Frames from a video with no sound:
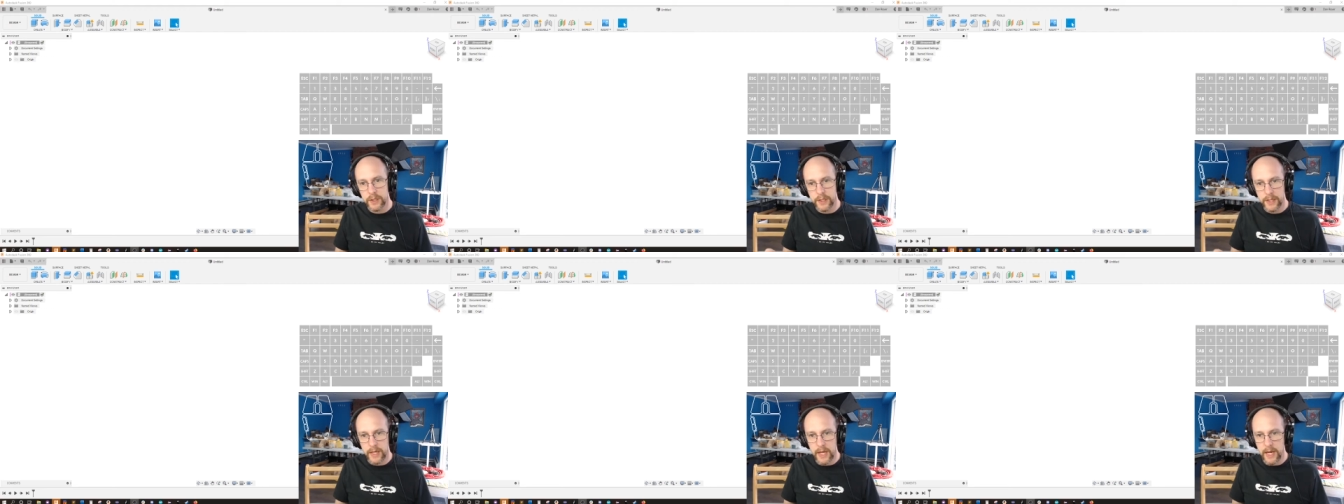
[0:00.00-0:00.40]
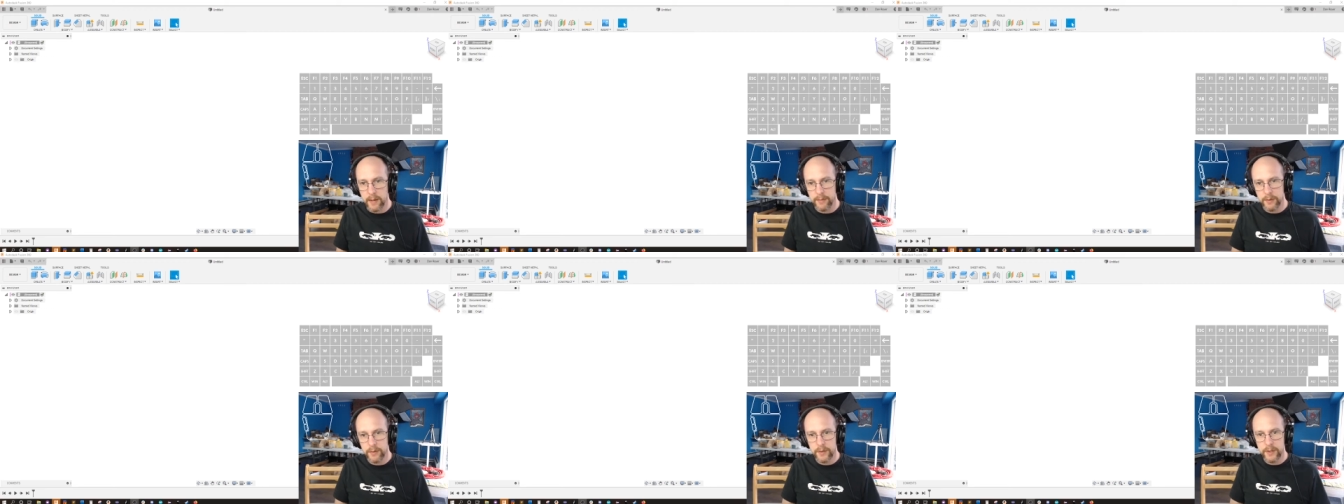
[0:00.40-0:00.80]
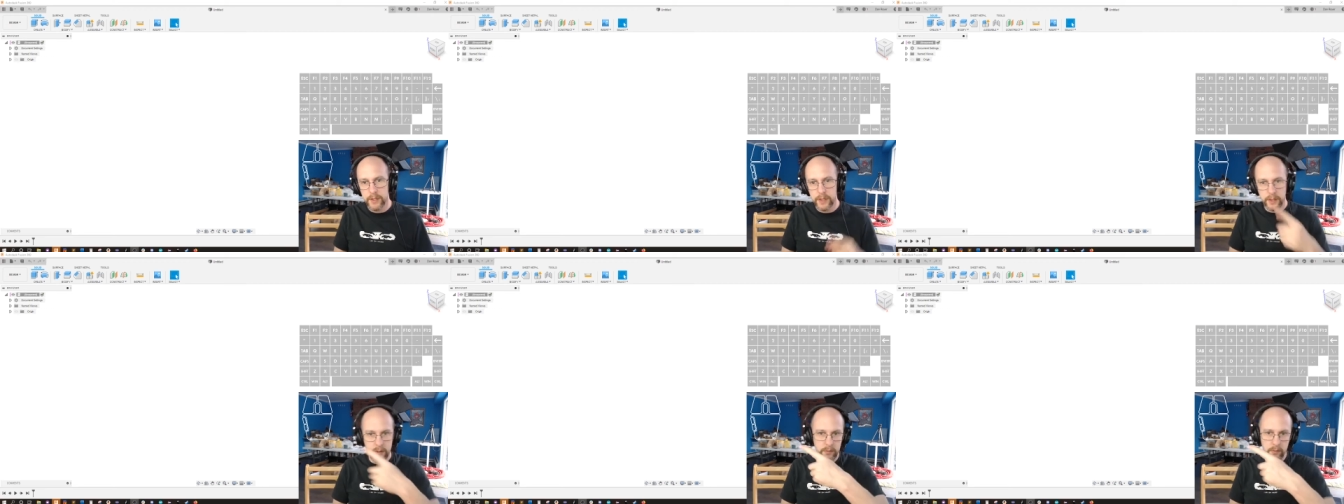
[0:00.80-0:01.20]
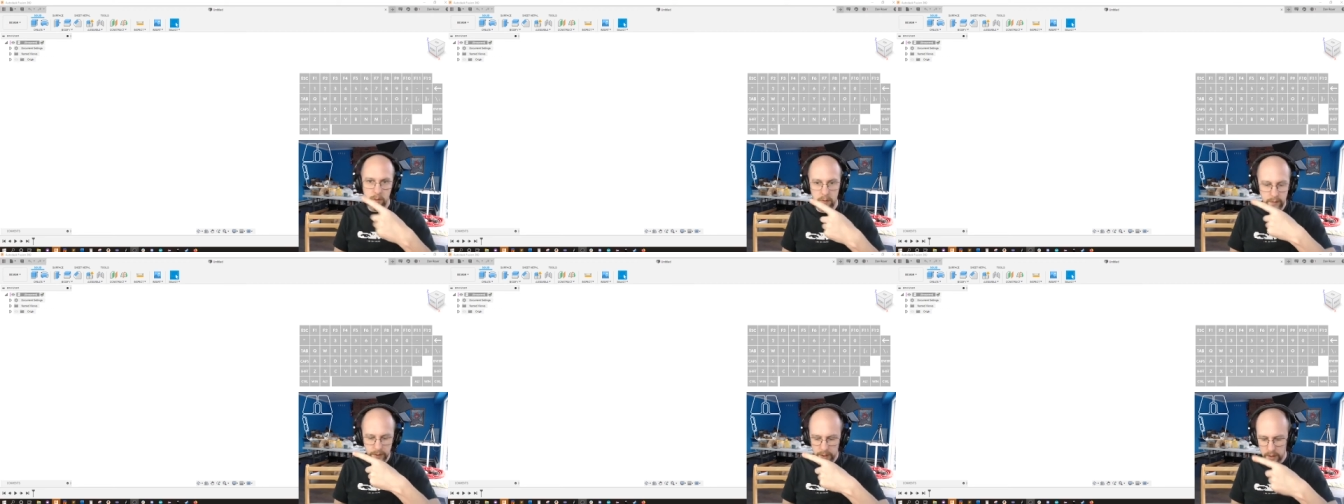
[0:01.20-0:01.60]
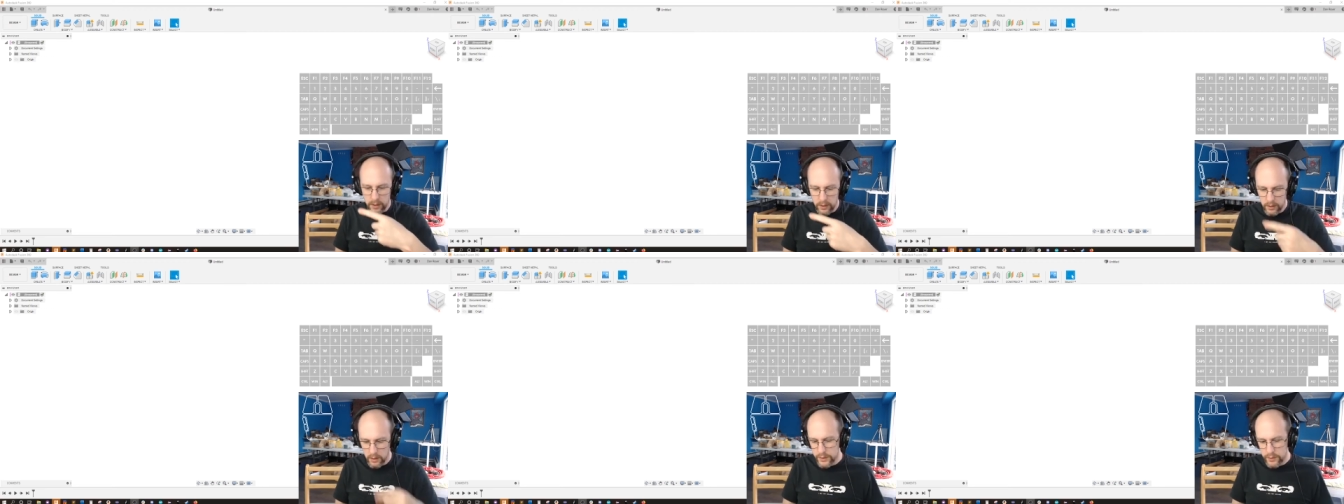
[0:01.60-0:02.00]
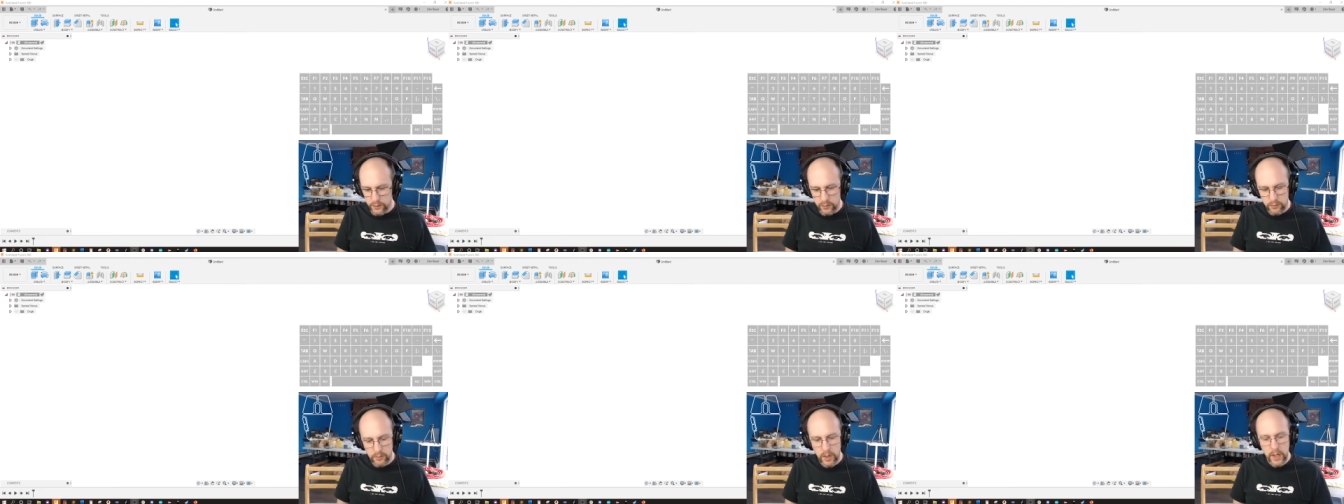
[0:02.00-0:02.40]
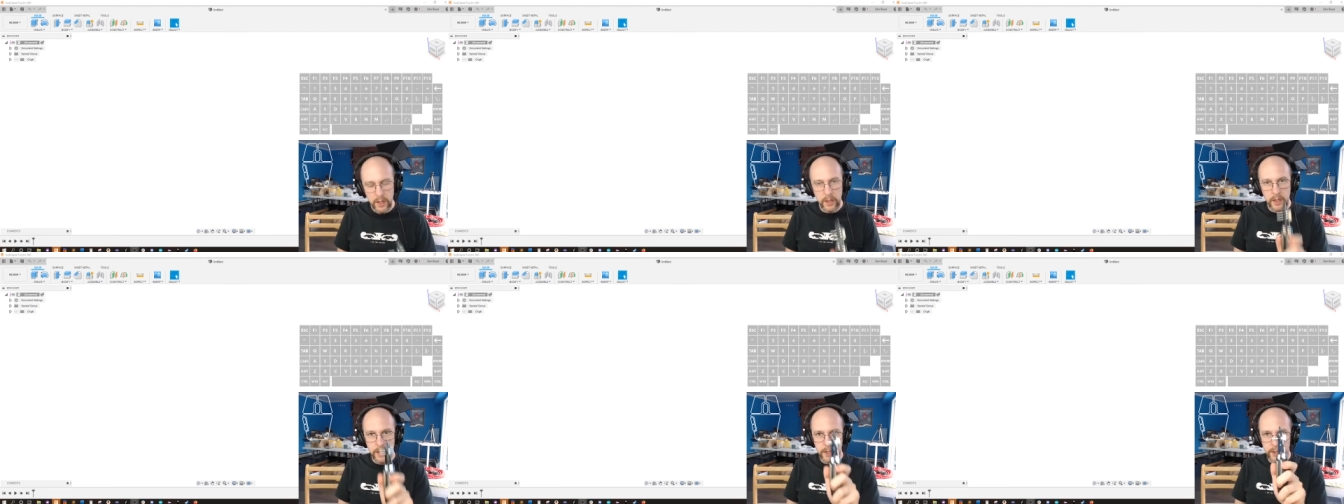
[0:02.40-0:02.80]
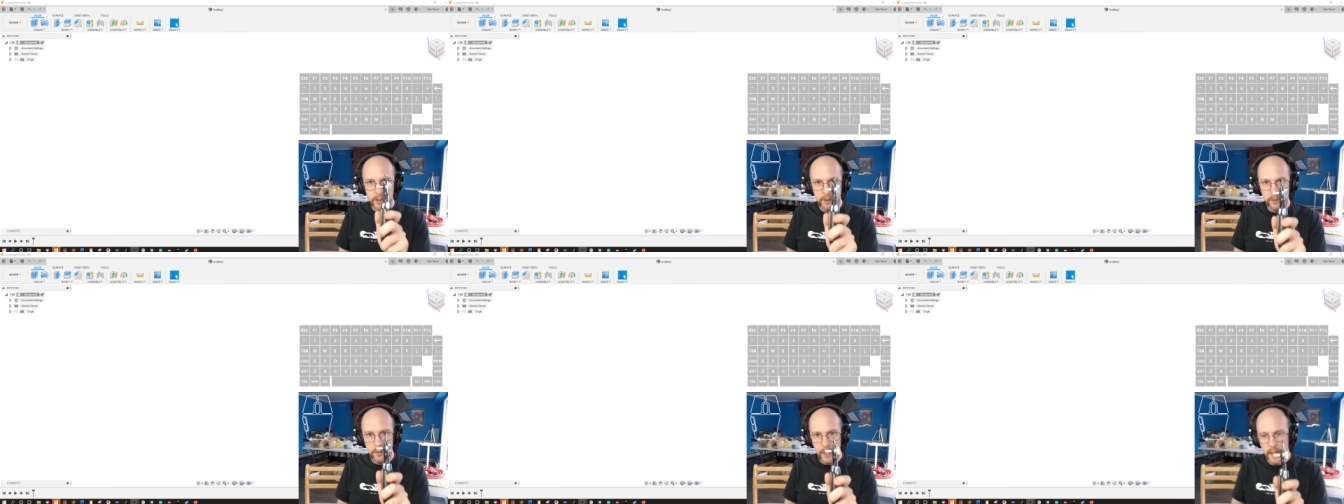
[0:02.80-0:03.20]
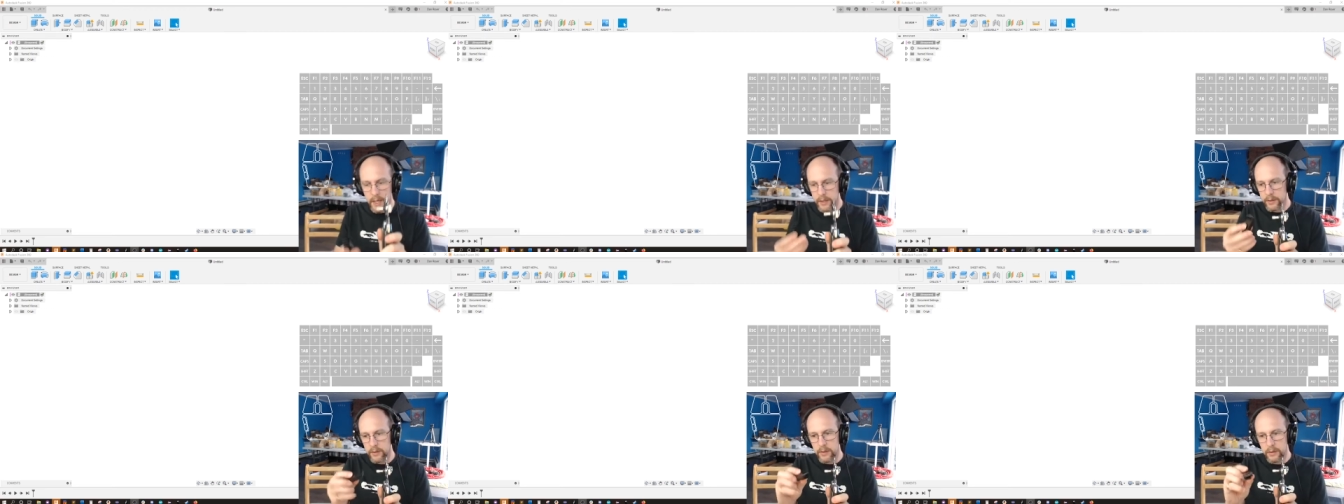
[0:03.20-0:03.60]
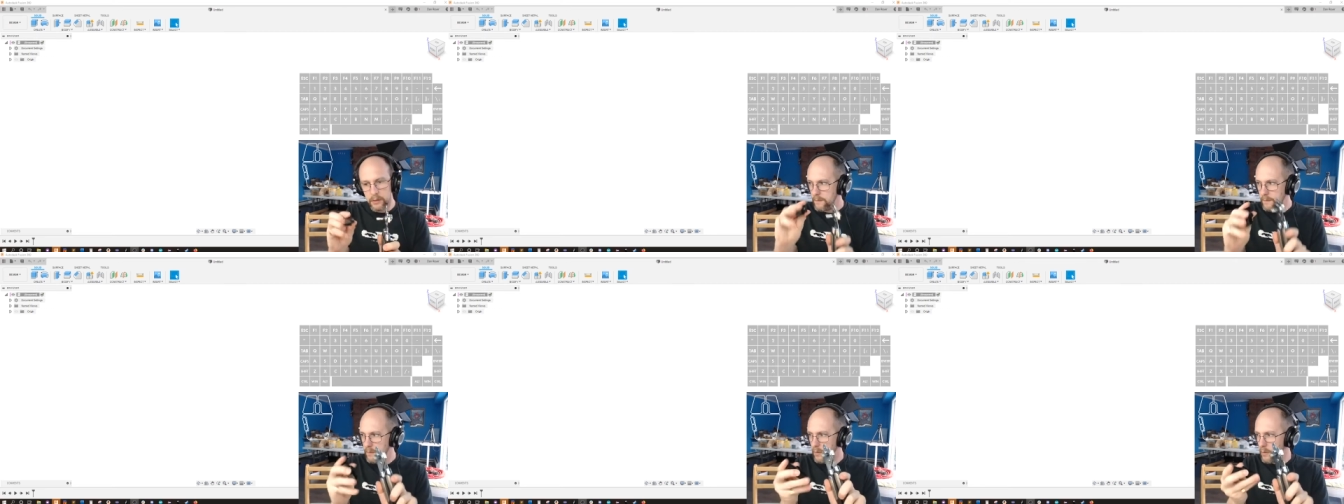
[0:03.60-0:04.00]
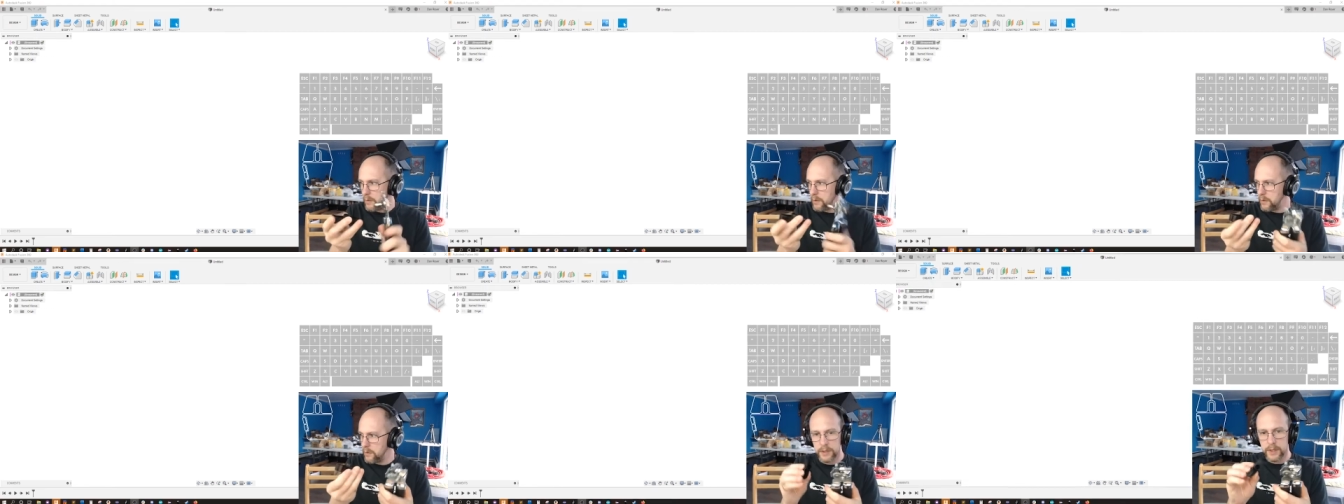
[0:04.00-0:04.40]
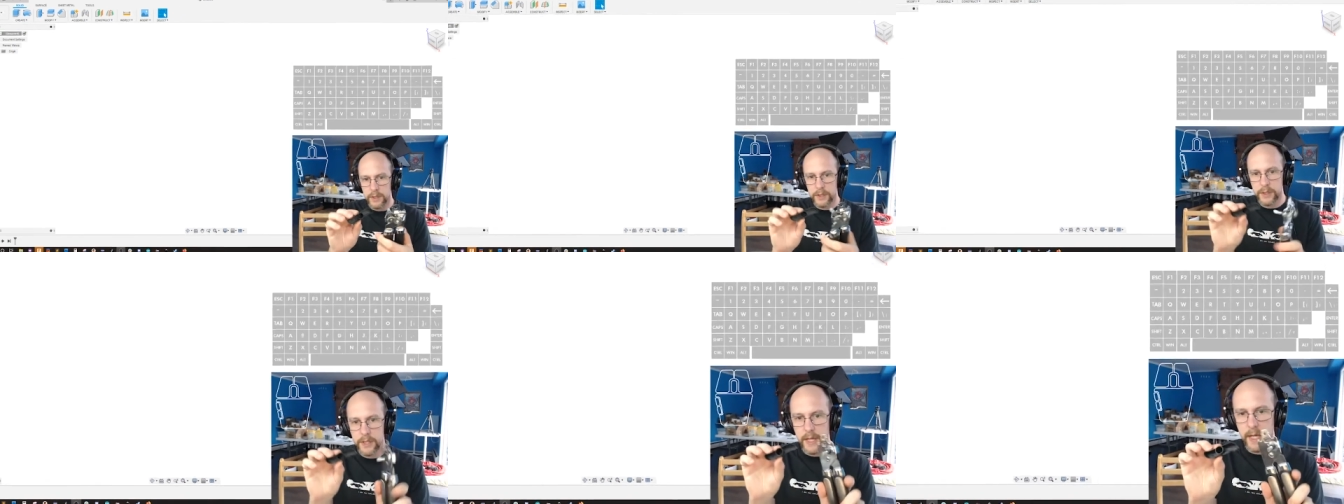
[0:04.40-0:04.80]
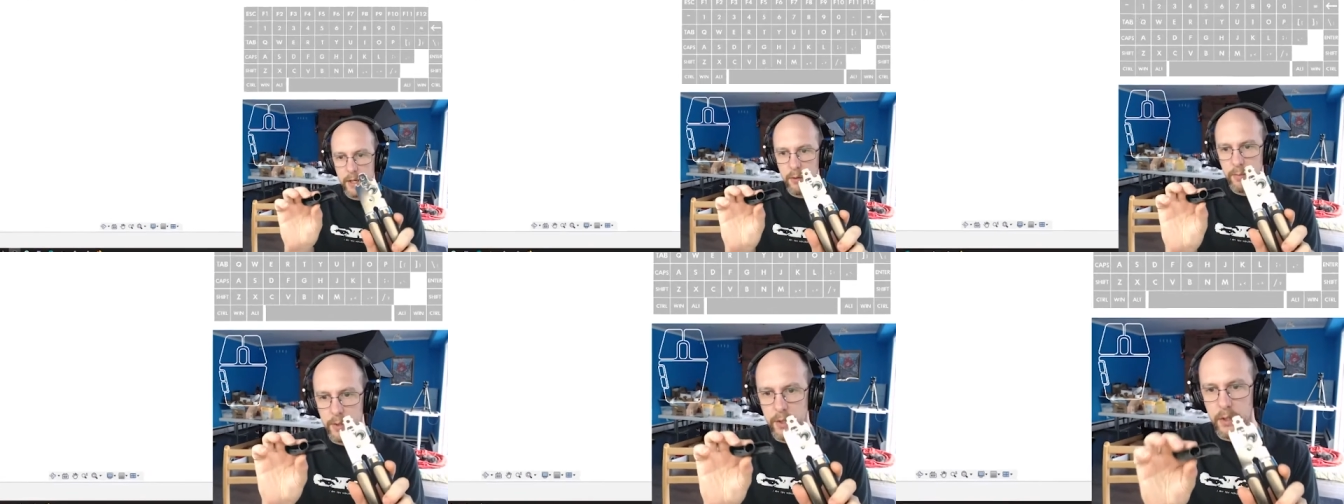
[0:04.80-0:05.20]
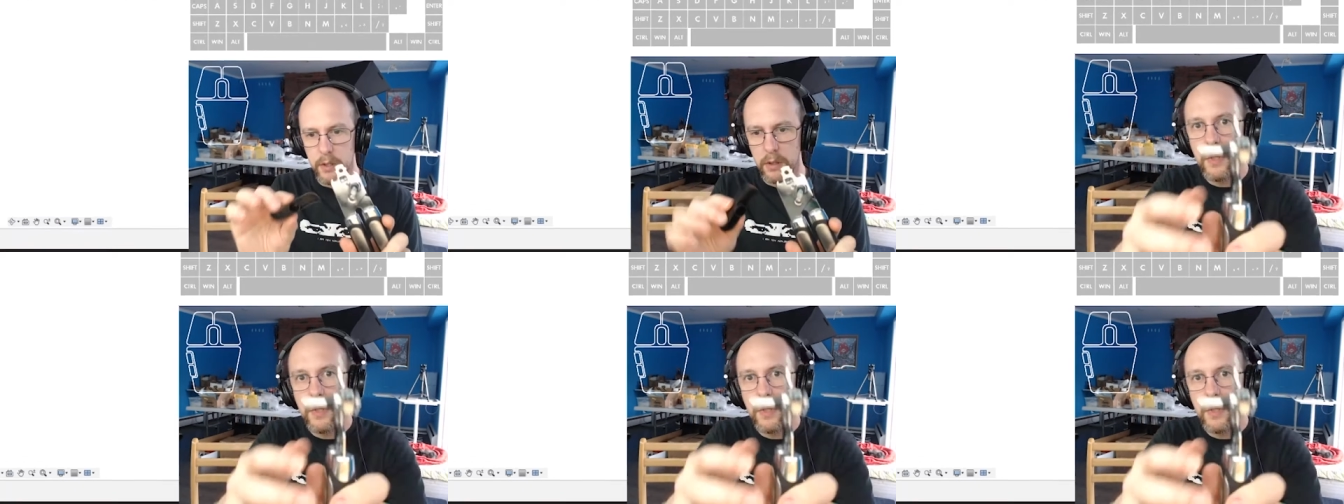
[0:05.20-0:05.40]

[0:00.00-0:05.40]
the app you see over there, to model a new handle for this can opener.